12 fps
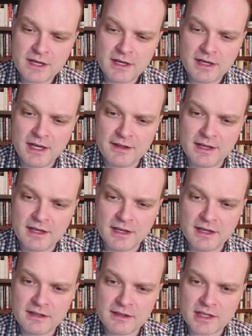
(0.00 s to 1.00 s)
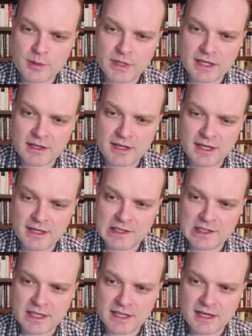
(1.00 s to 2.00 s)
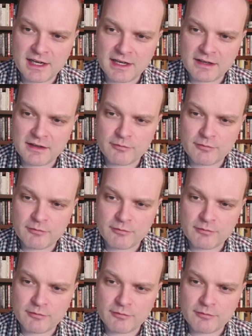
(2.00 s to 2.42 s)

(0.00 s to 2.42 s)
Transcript: And then in Quebec and Atlantic Canada,